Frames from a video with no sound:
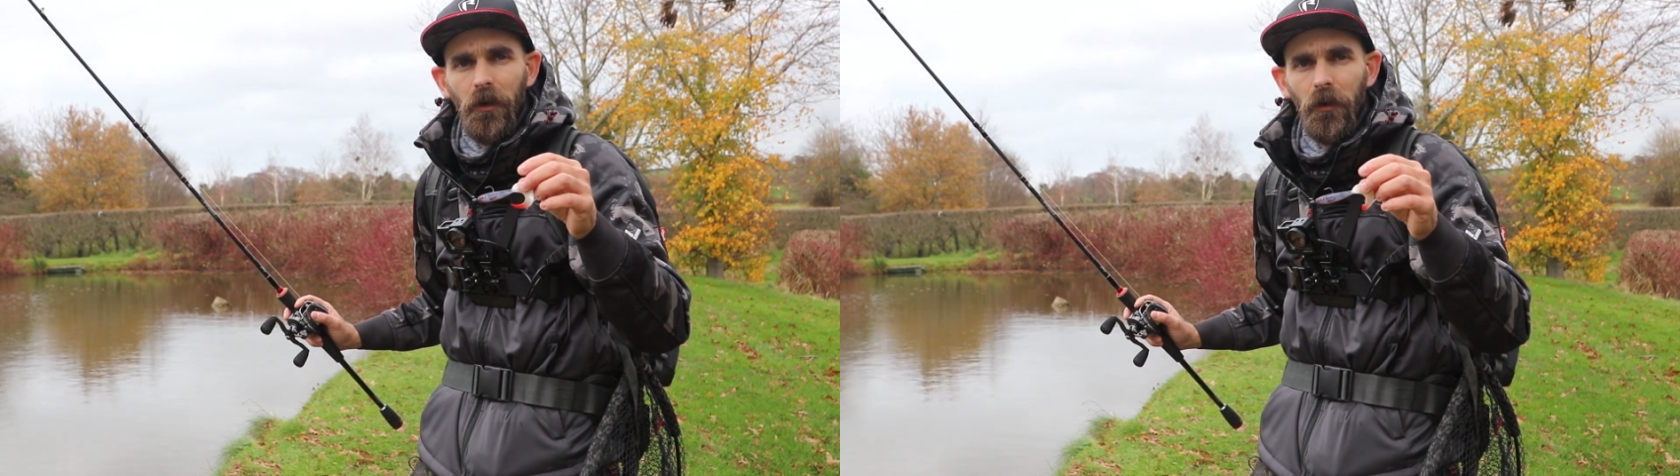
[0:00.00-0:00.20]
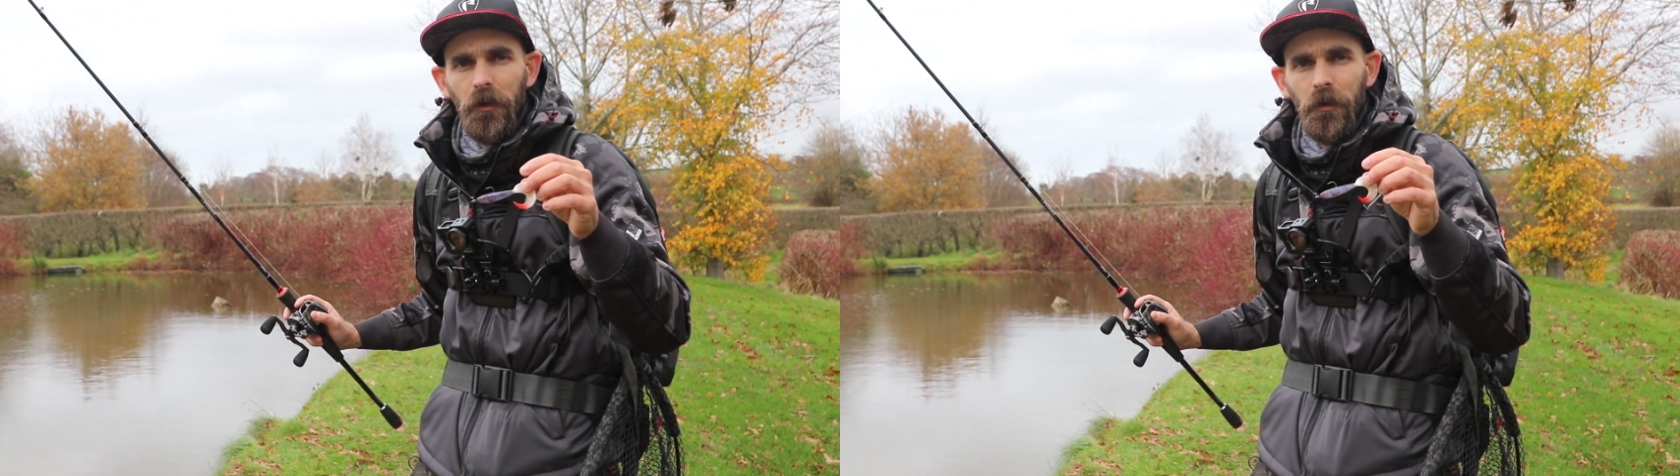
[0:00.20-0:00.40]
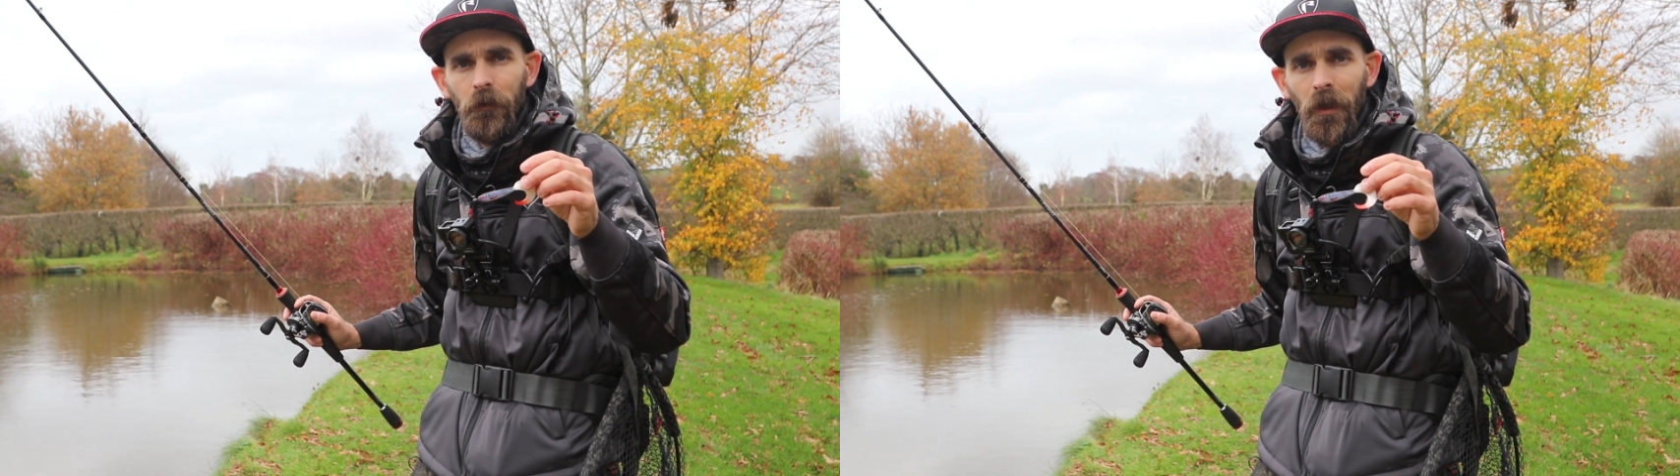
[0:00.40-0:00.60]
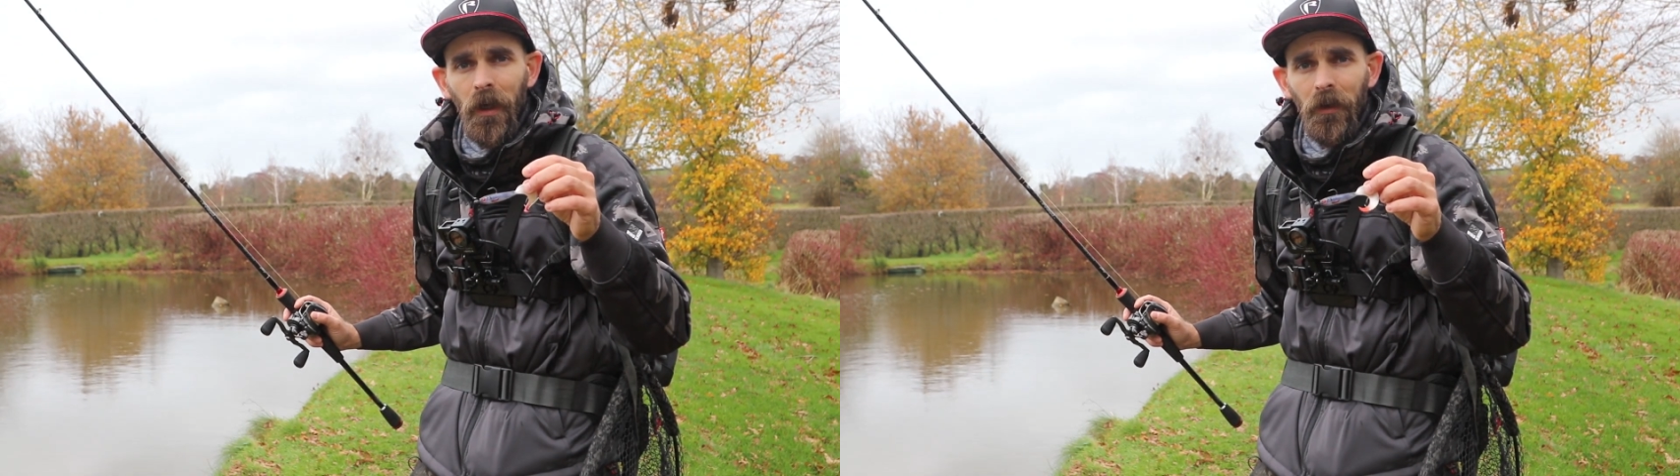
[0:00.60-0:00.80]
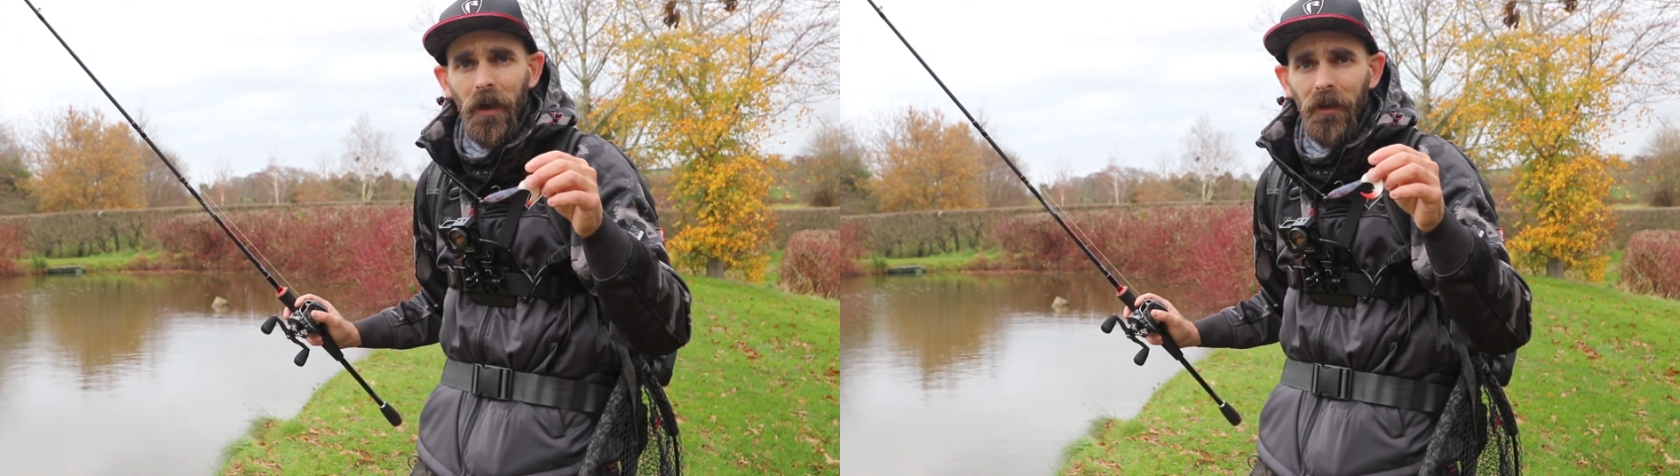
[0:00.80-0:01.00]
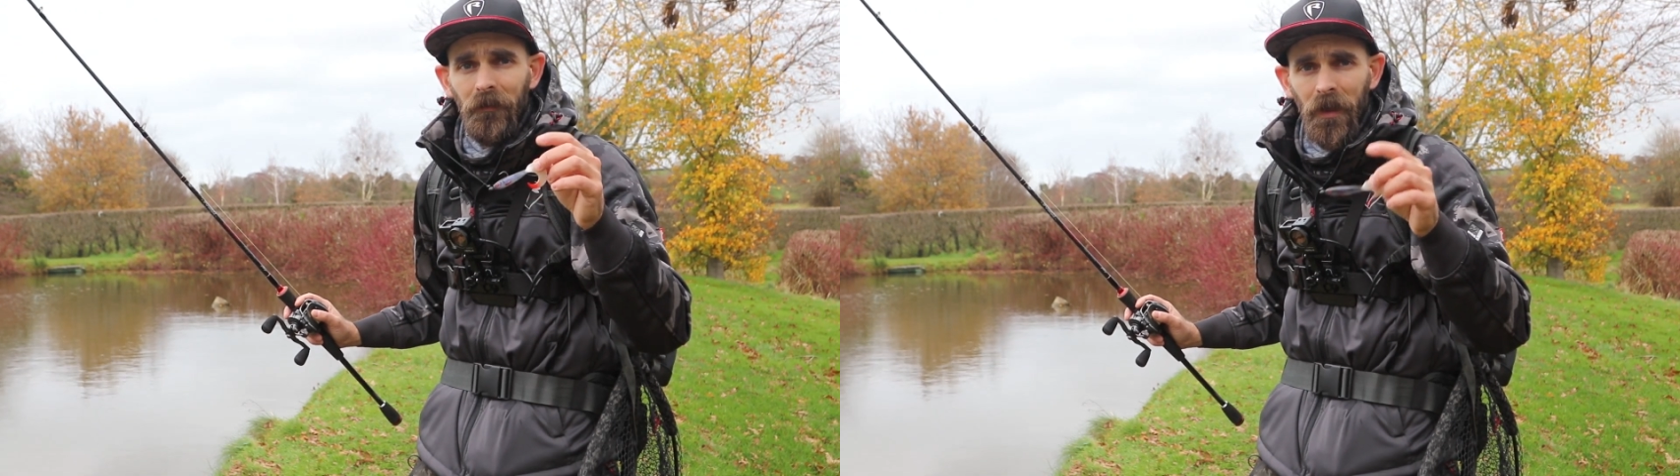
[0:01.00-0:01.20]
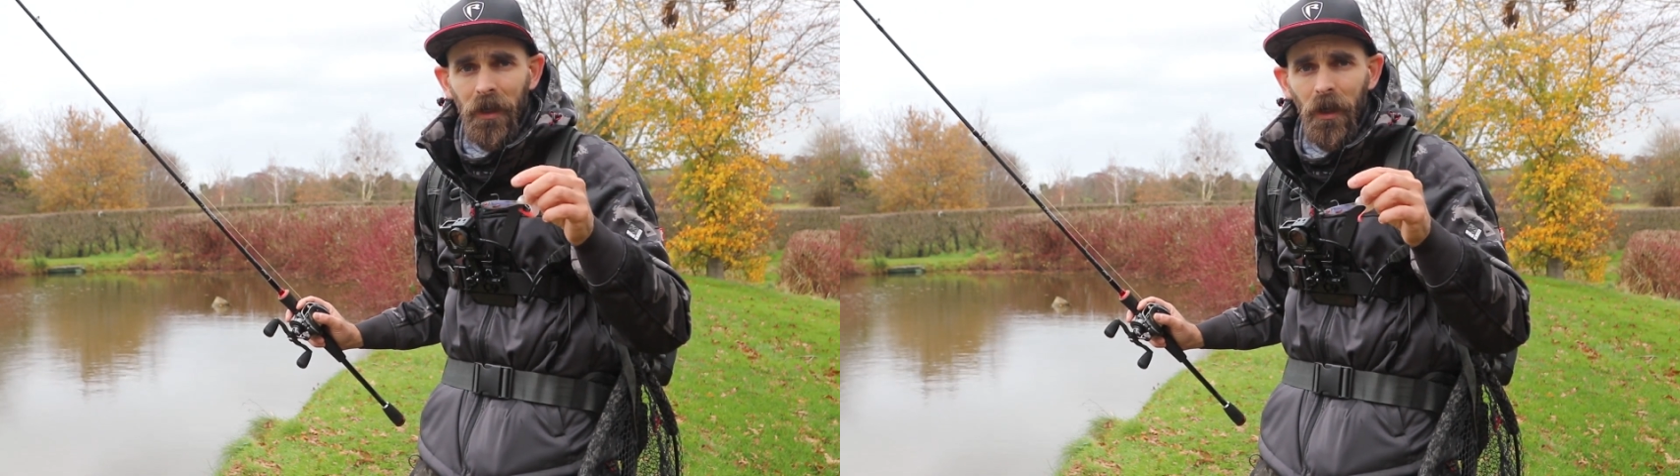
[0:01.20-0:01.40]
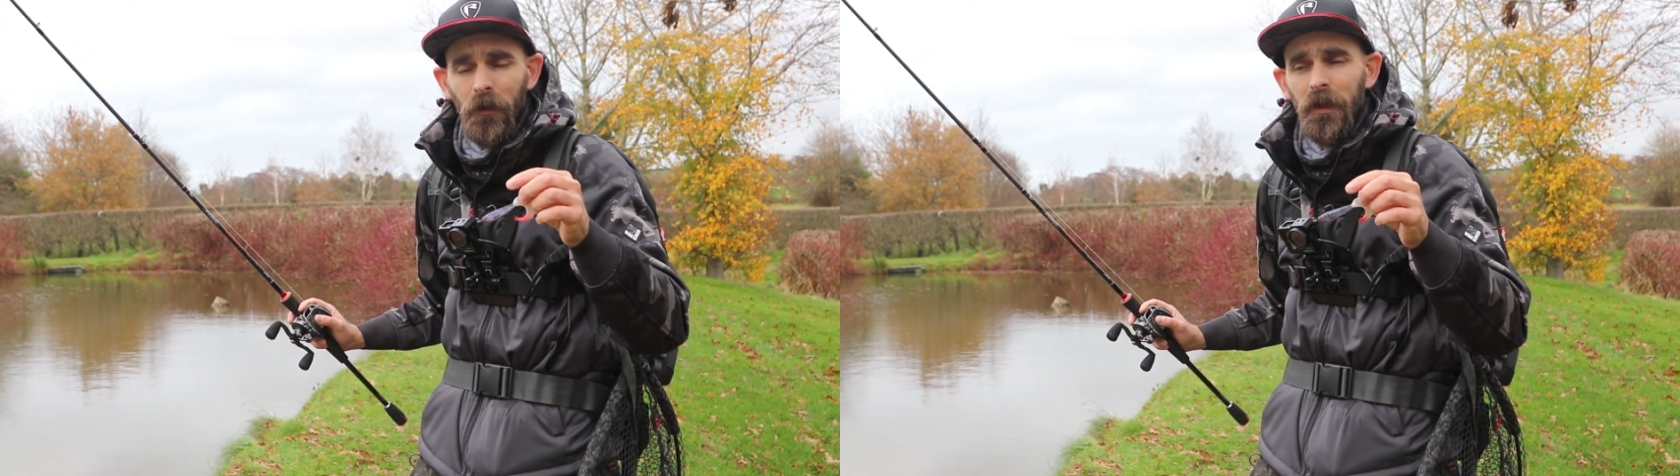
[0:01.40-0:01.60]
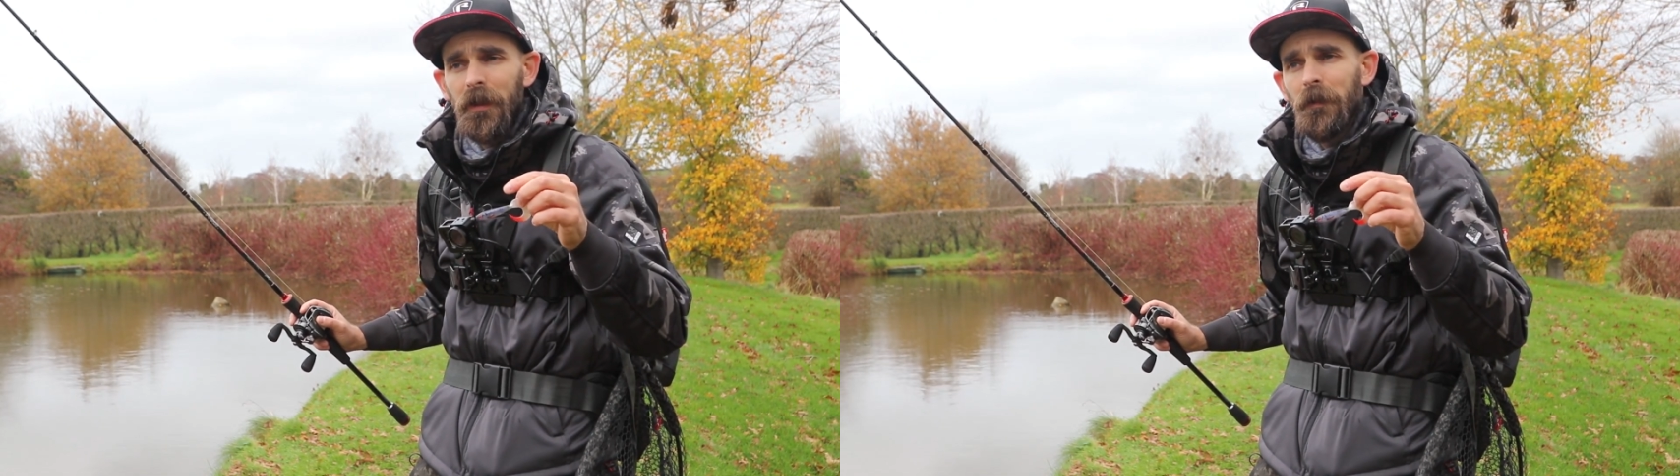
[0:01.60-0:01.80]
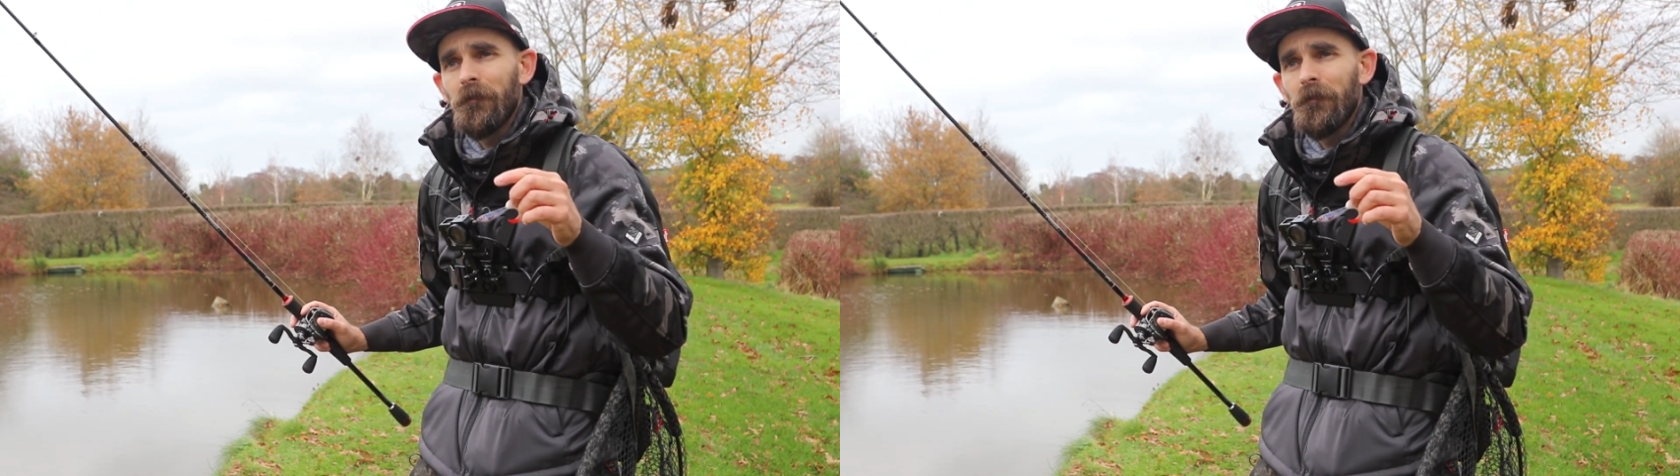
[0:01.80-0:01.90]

on or something like that, give that a go.